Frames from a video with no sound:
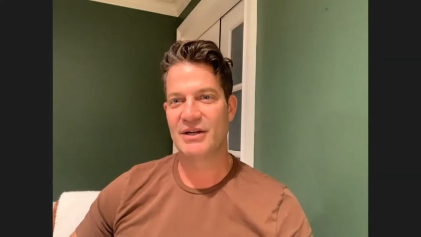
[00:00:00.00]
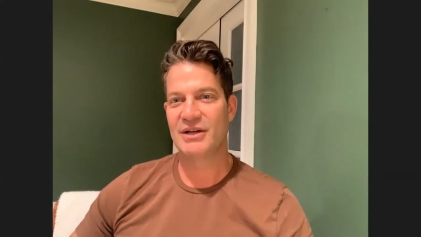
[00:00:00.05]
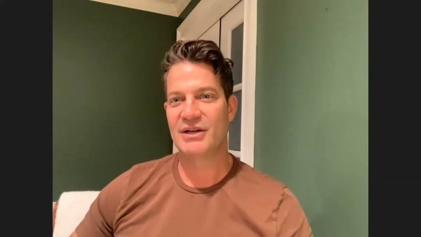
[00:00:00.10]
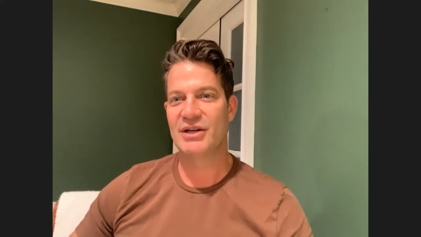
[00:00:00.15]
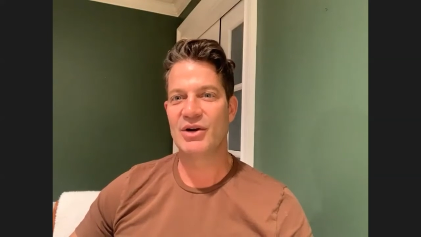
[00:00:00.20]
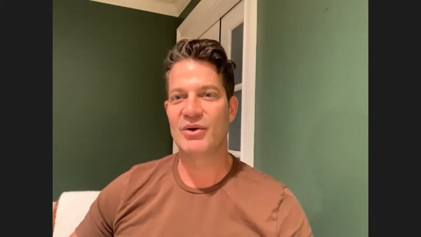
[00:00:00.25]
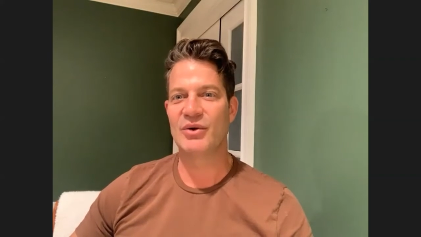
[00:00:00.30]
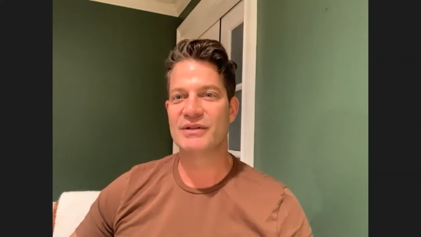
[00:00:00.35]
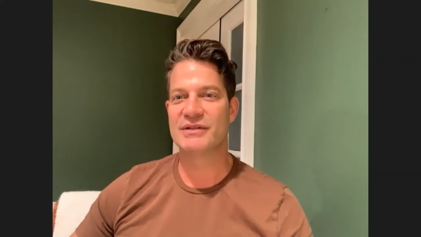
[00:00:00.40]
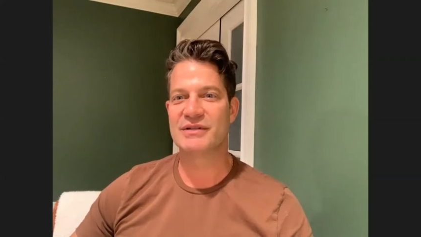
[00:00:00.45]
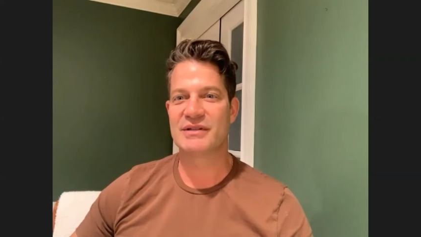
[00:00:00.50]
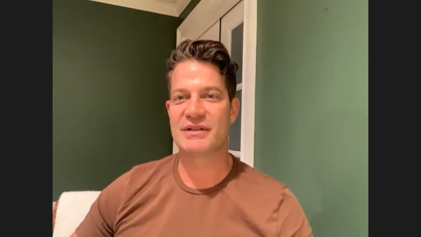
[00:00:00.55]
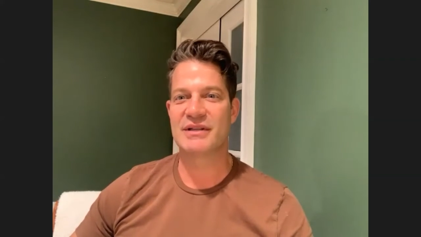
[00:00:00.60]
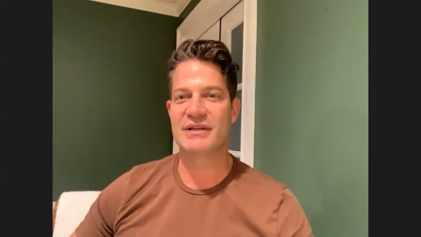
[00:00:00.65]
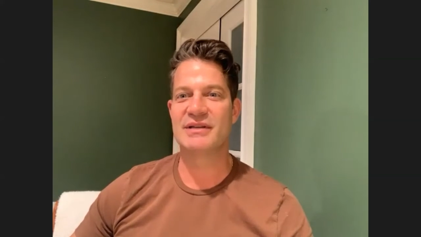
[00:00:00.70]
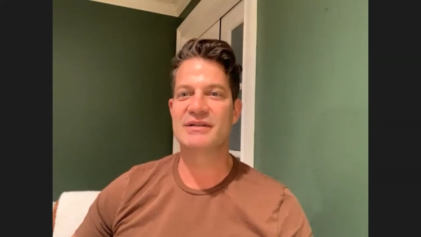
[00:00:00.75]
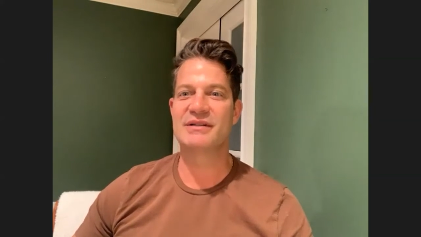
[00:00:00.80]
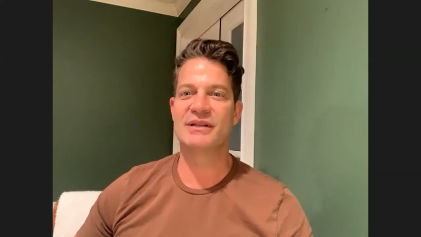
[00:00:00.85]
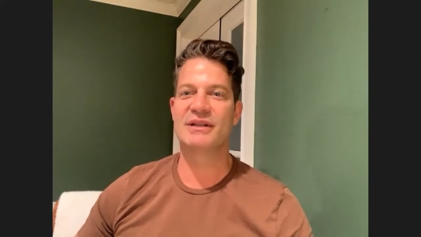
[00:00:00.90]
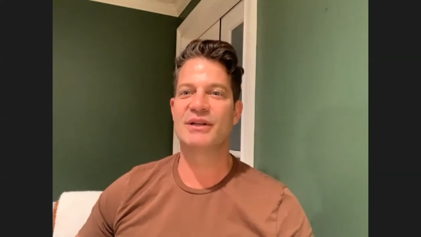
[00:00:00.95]
it's
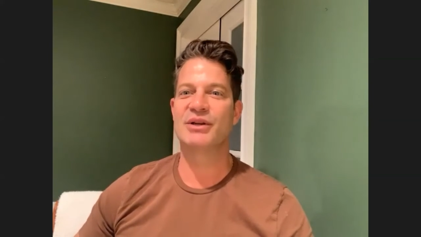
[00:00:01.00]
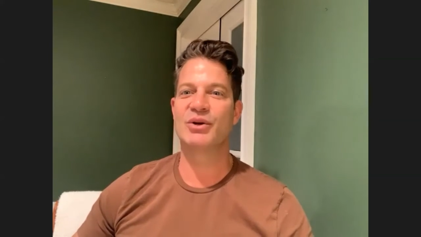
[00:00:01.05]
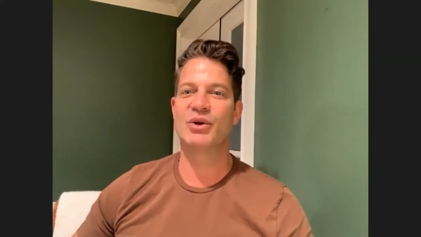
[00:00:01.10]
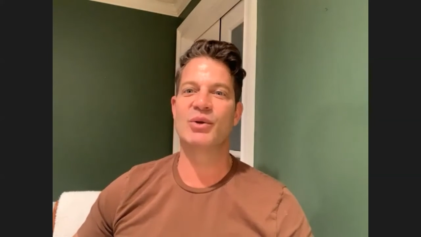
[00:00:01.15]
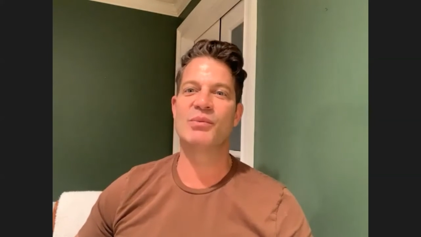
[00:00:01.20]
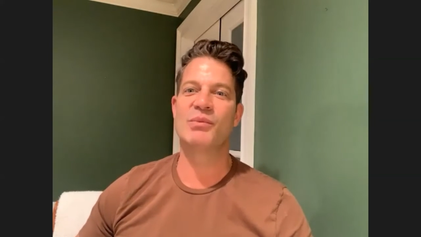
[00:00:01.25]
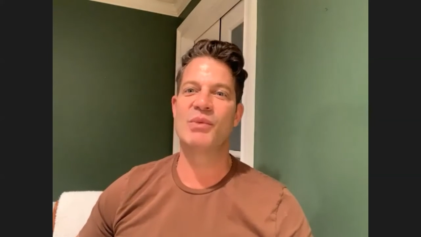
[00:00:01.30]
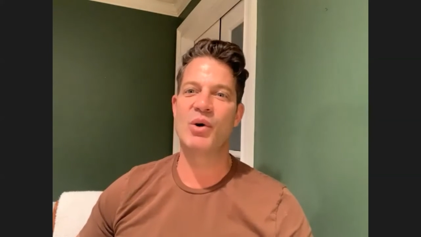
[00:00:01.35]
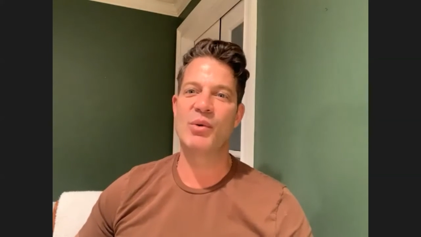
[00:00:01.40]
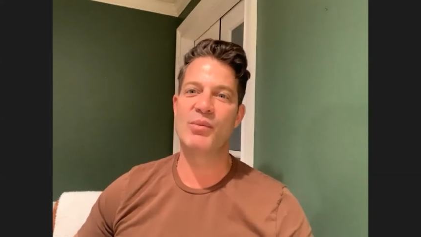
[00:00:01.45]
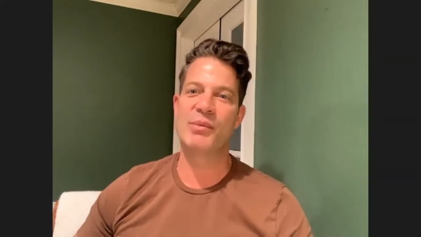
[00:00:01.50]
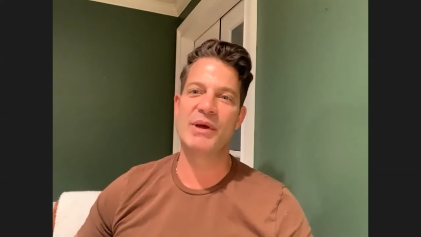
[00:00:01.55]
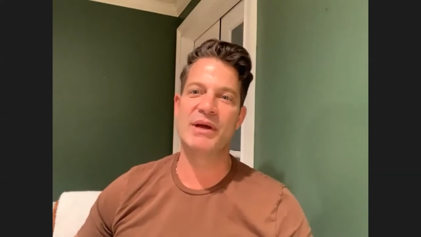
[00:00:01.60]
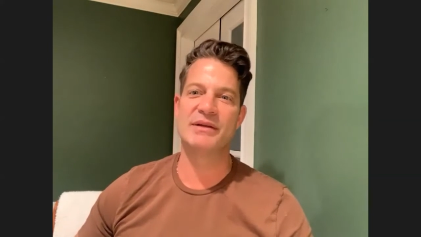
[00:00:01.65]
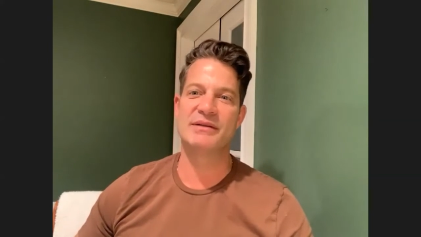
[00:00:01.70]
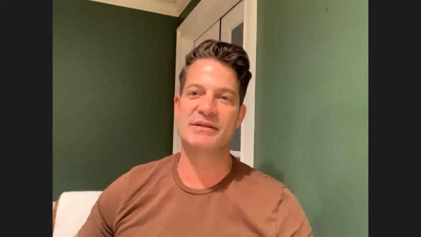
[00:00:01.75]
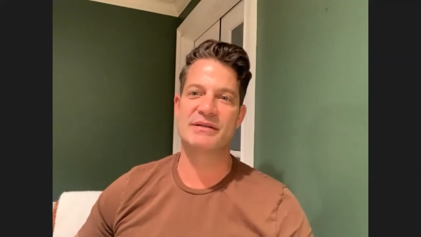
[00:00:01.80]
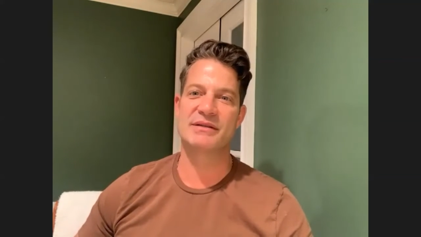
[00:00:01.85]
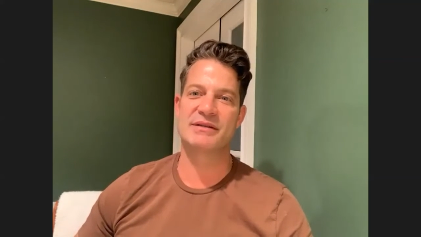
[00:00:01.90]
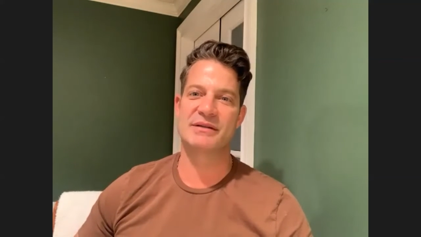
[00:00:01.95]
these little
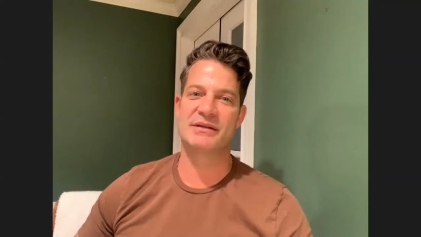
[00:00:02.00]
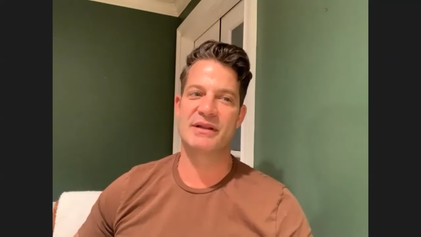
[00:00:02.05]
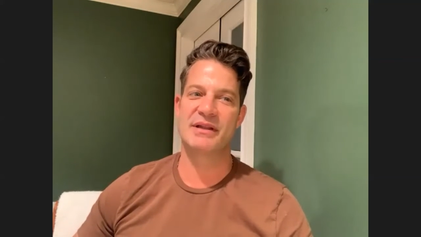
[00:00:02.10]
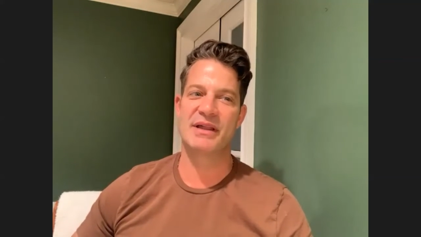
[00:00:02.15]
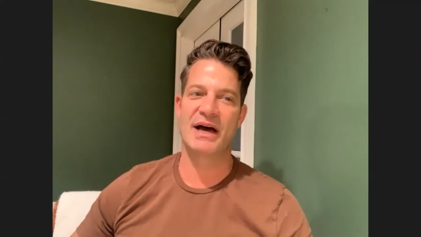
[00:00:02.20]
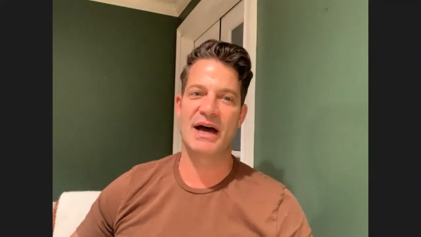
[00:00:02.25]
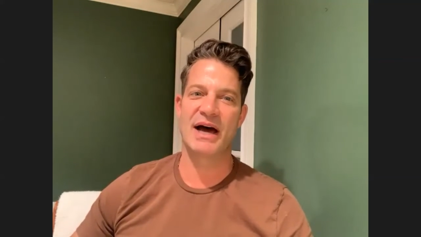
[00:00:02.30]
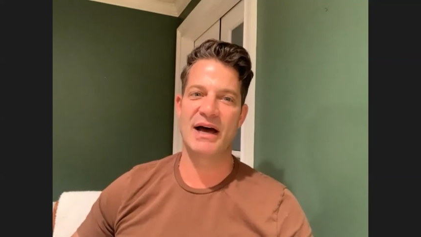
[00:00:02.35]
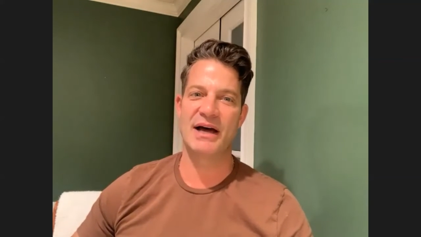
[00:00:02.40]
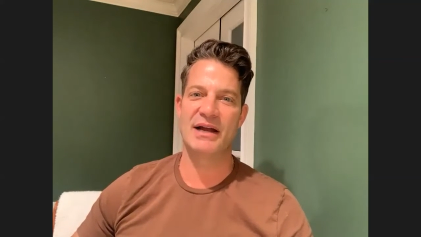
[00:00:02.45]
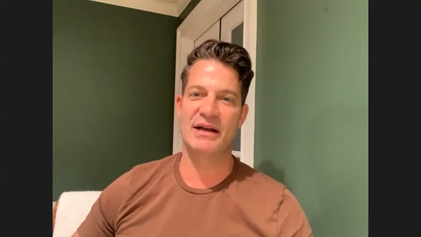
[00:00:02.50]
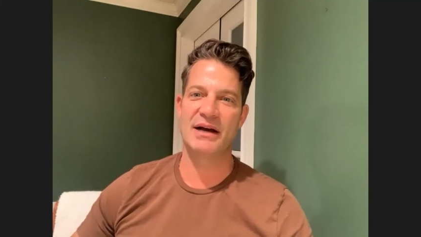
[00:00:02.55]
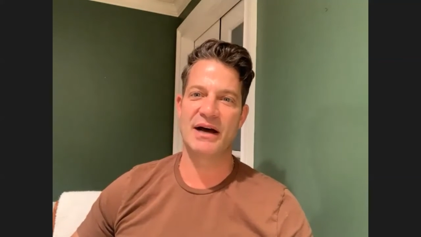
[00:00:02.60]
moments that